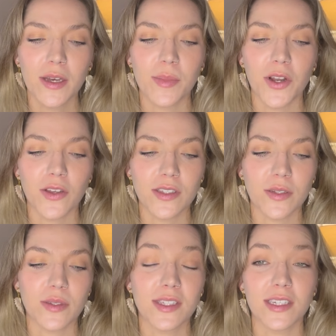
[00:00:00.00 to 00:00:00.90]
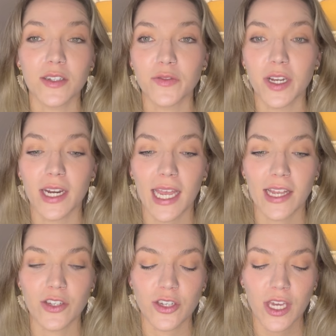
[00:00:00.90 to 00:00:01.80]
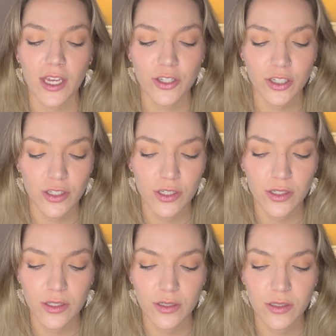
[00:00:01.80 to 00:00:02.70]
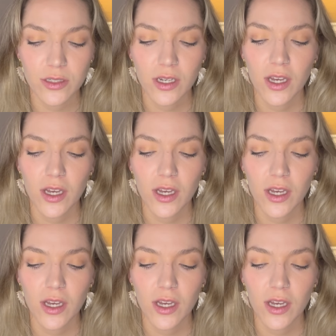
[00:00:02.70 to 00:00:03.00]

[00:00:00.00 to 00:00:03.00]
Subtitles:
but also still very educational.